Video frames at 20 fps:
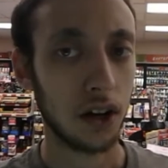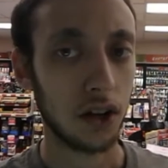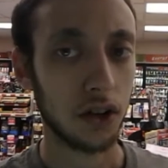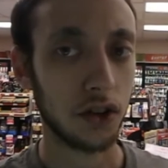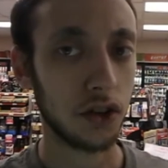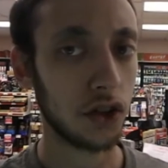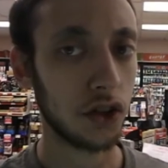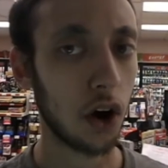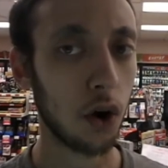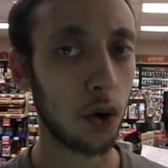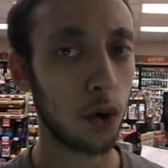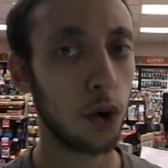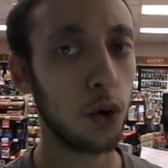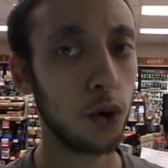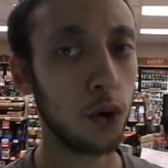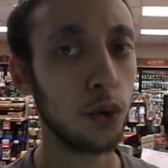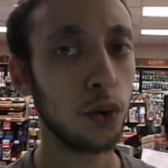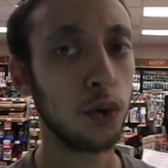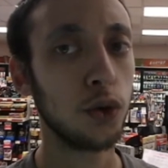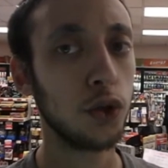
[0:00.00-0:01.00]
So
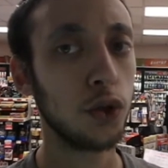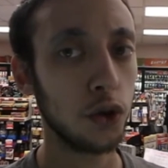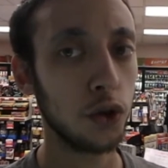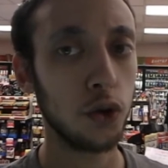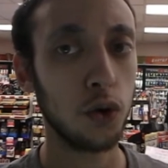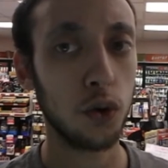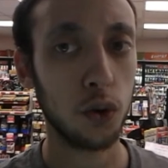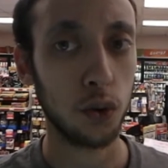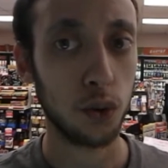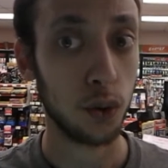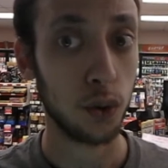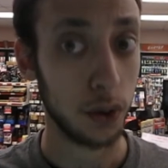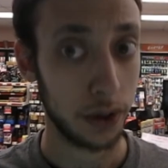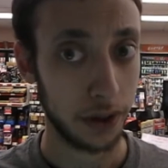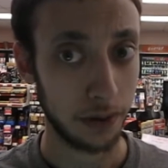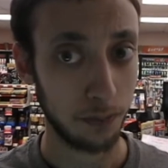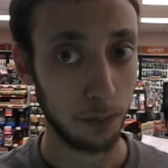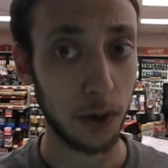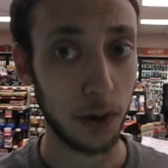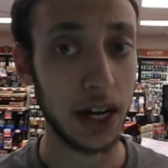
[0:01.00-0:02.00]
who do
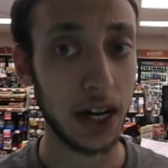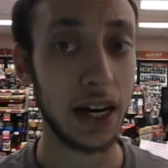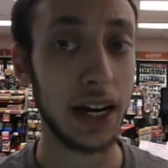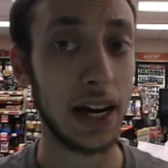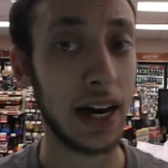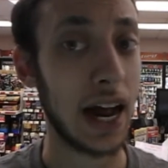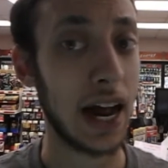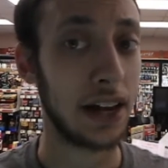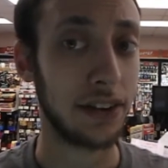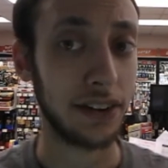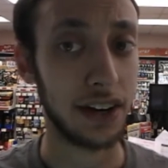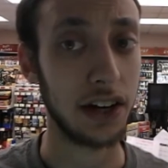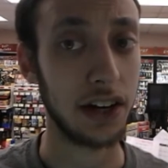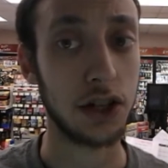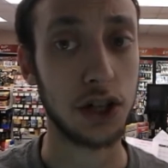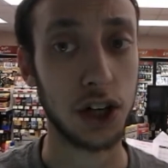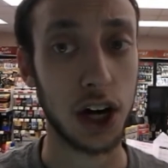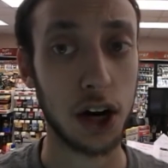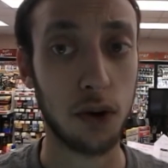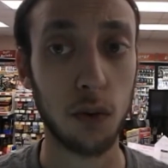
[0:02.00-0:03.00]
we as a
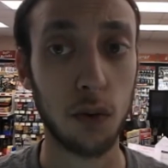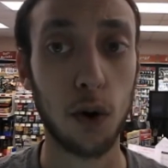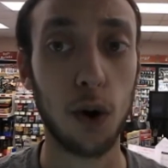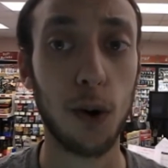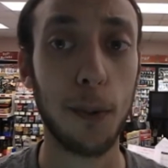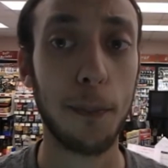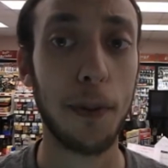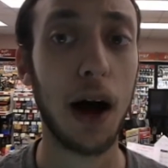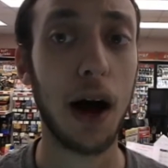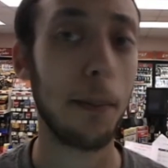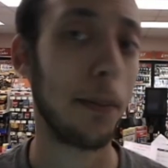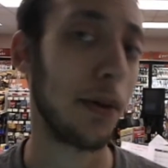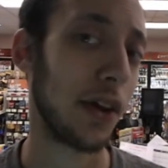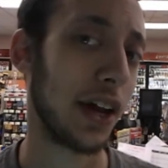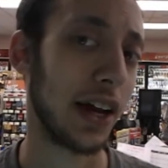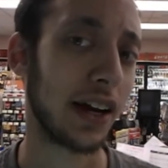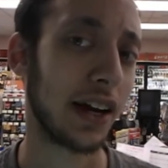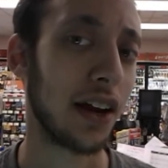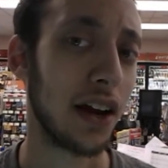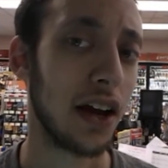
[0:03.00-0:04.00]
general
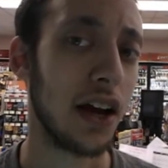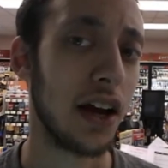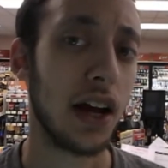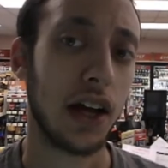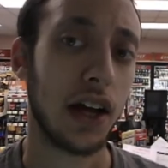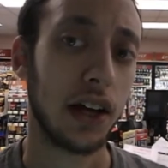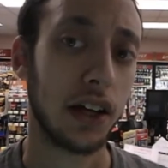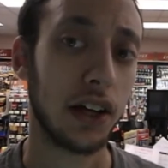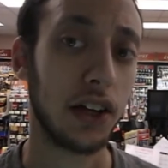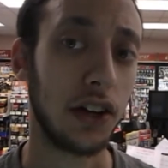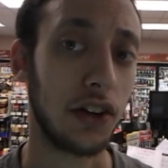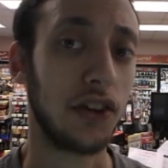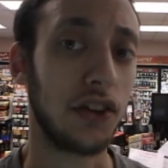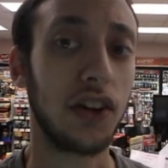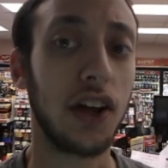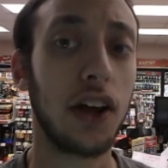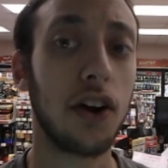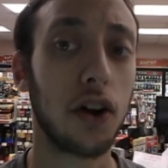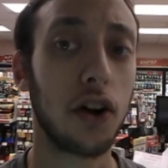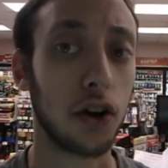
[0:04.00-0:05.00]
public
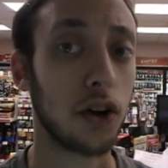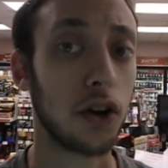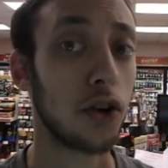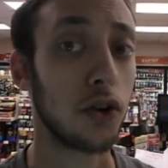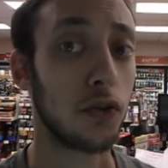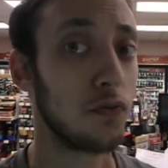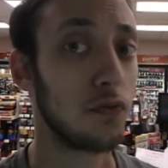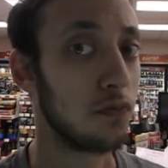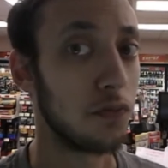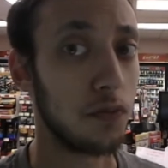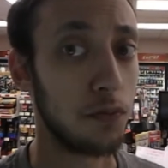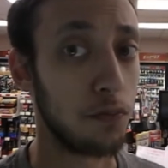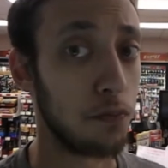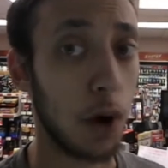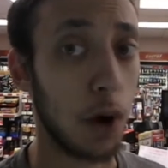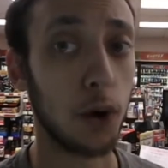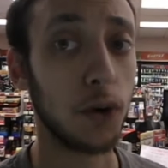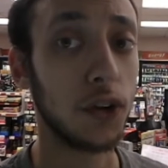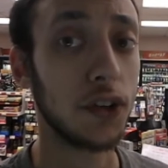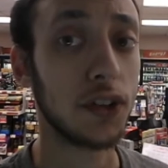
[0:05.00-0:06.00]
consider
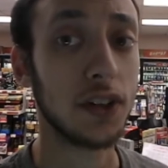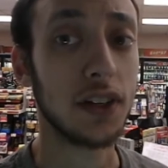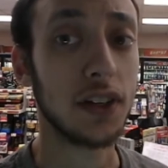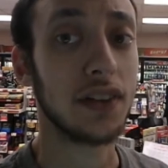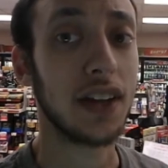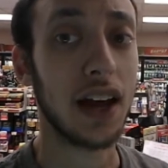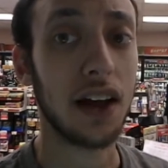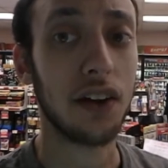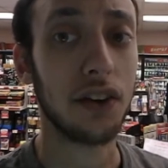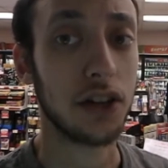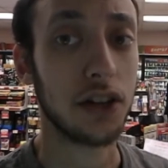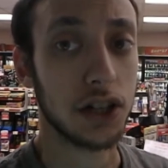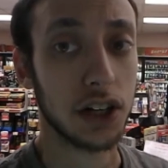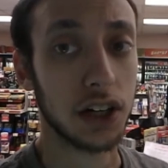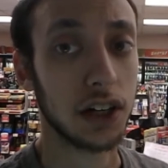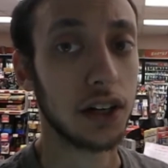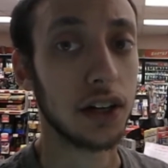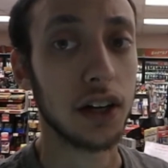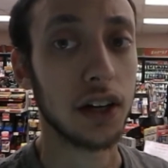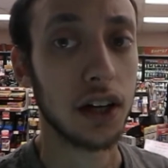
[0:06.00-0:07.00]
most
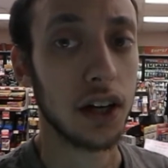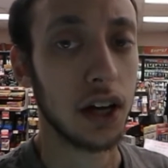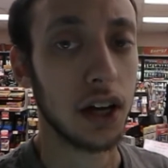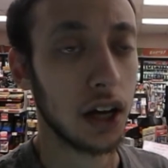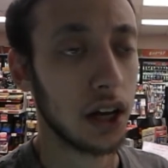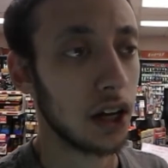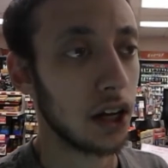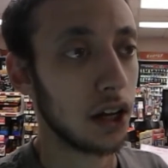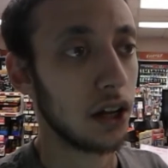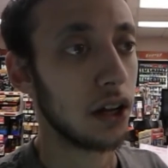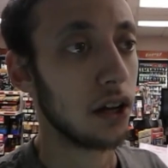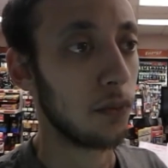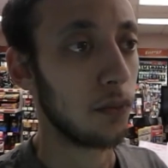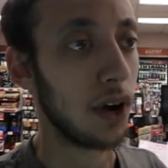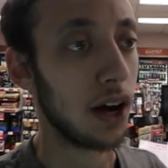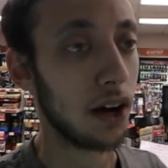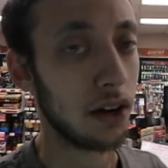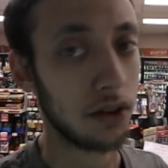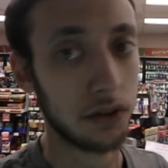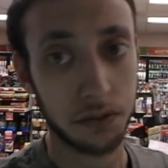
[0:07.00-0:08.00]
intelligent?
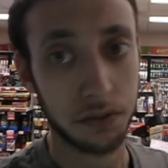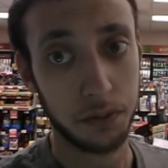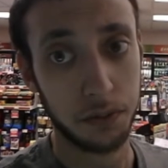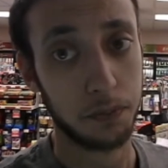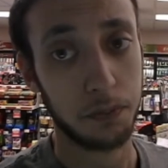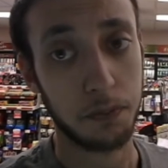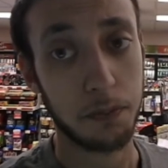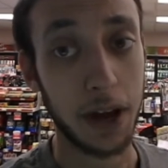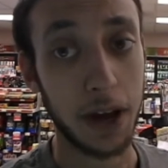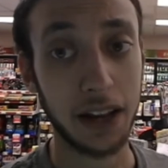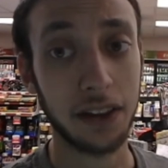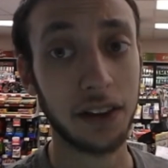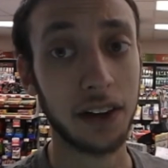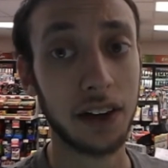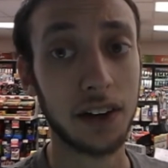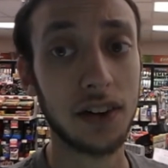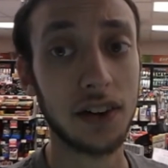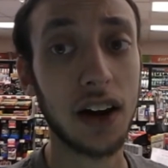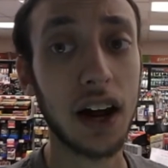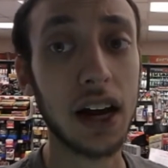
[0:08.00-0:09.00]
Well,
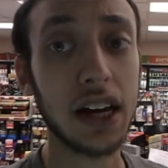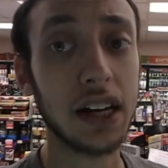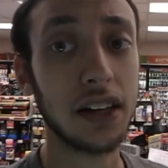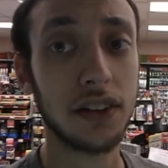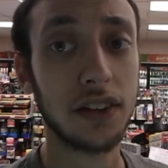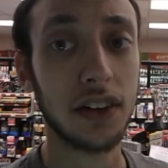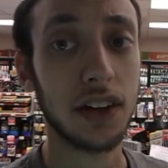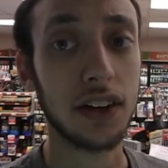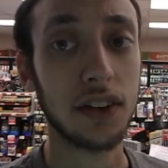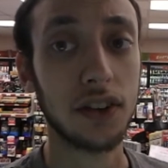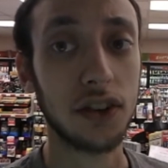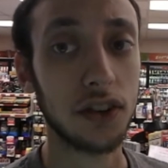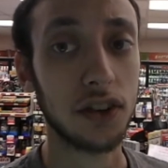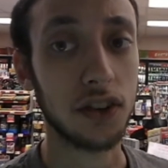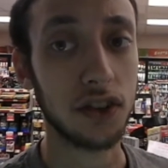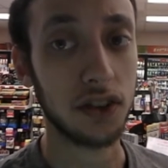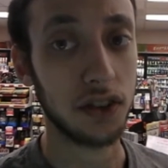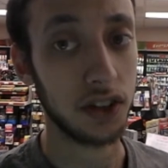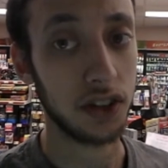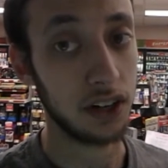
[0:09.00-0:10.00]
mainly
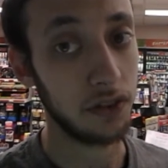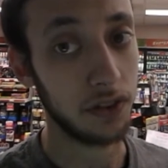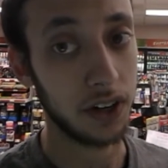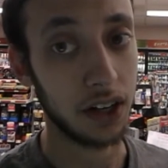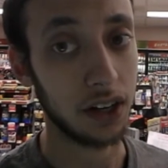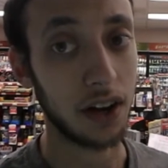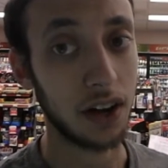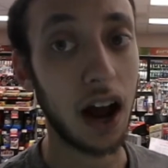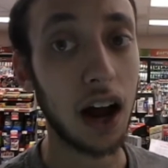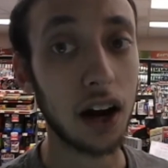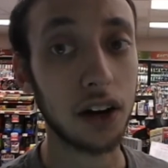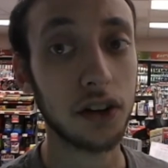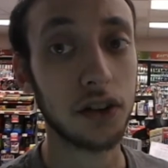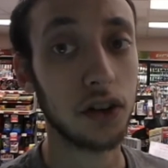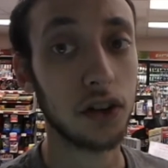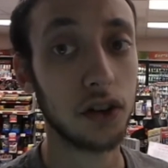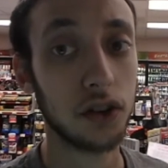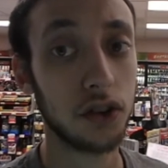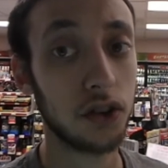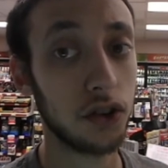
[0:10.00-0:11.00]
scientists, even
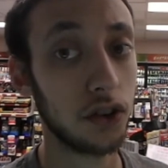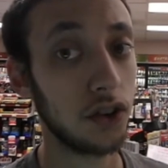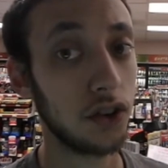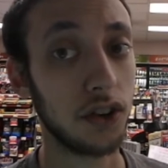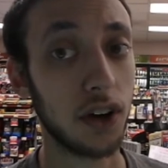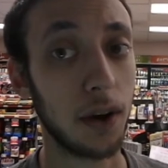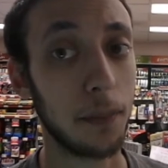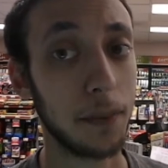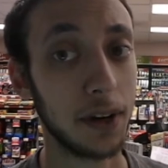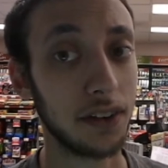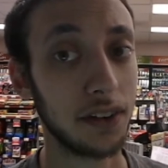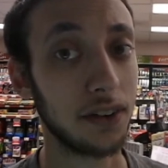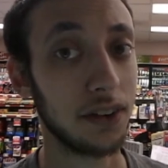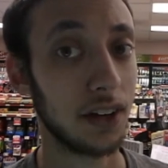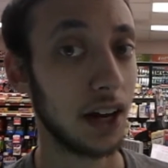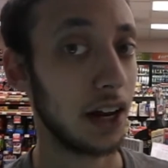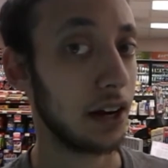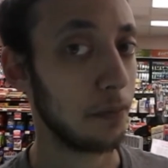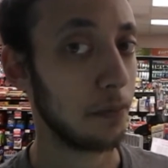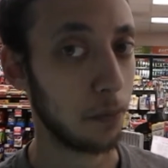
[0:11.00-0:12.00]
doctors to some
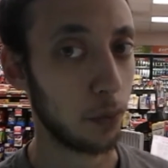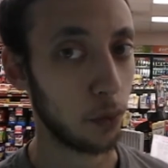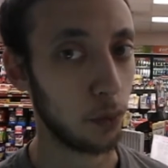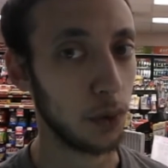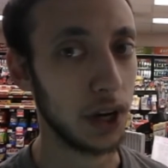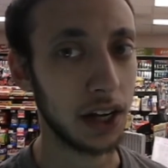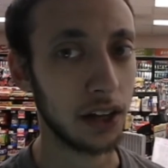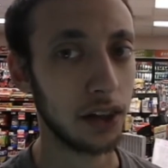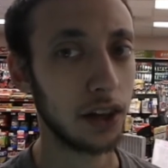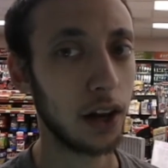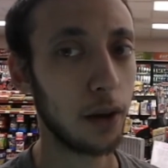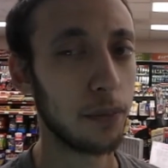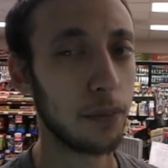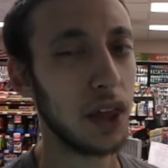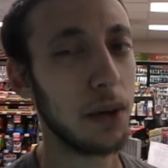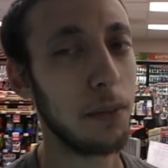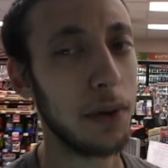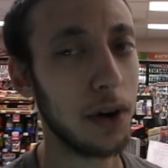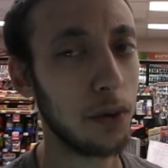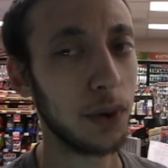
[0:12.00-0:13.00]
extent, but we can
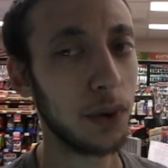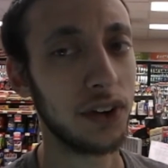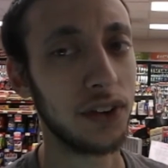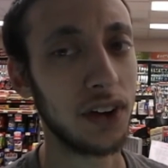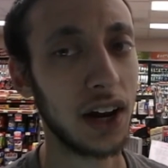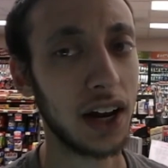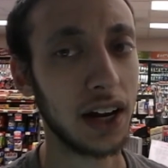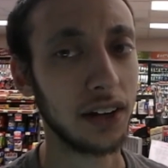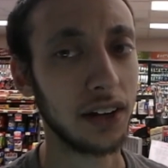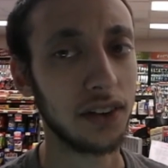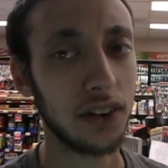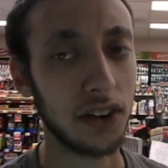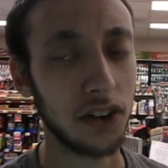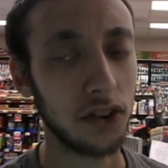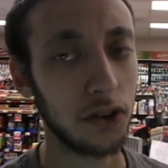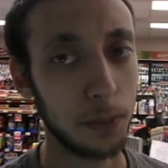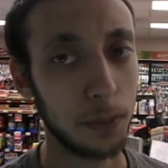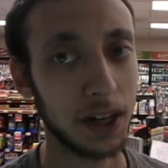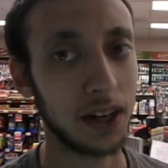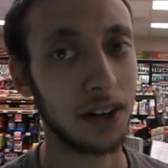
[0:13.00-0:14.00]
lump them in with
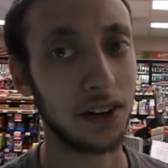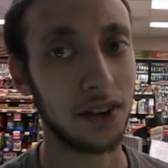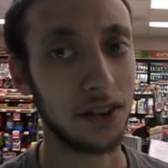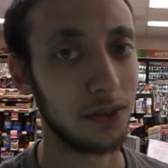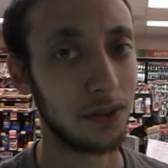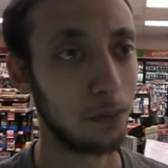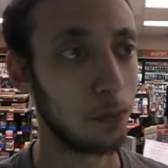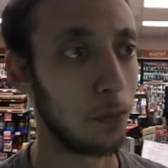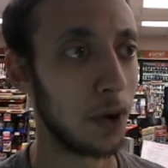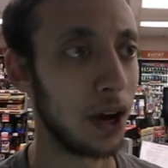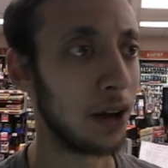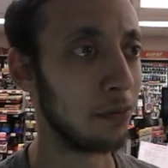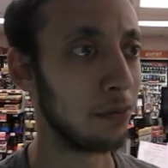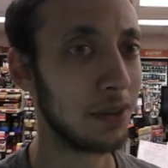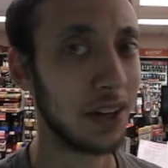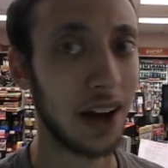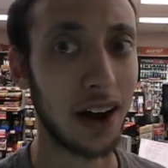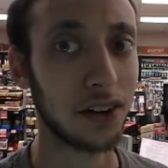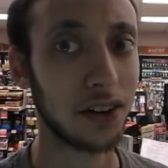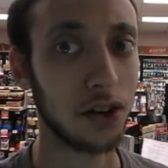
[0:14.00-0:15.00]
scientists because, well,
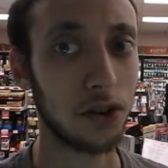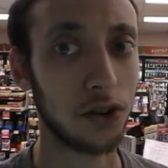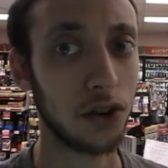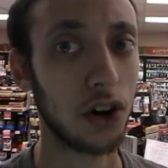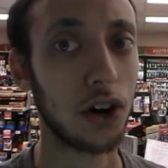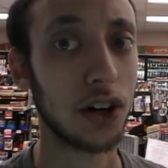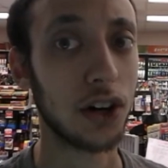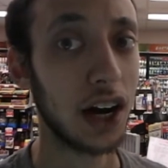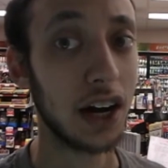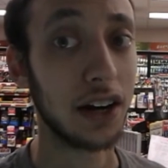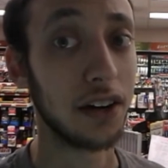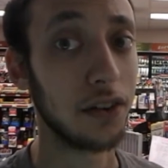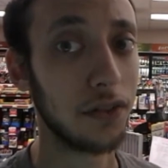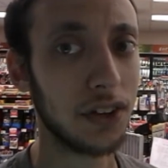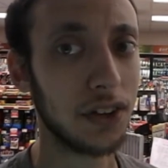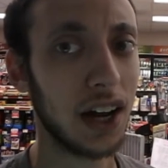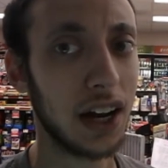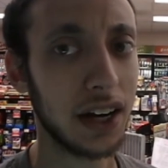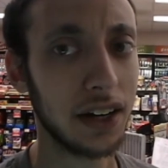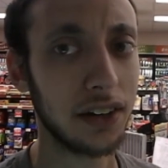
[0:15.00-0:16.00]
doctors are kind
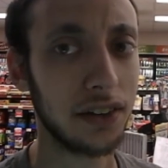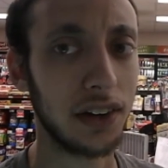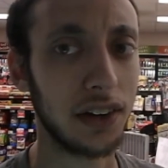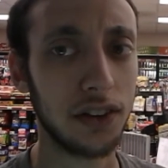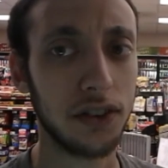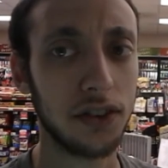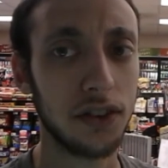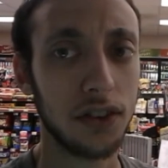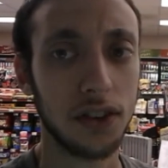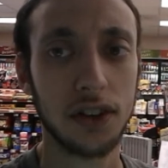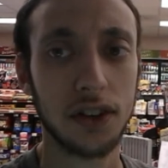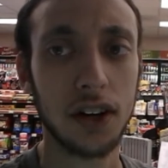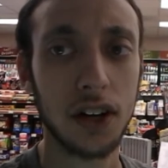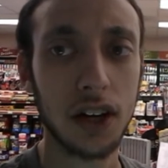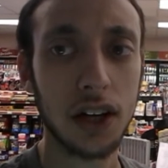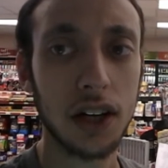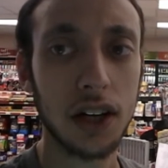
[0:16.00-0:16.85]
of scientists.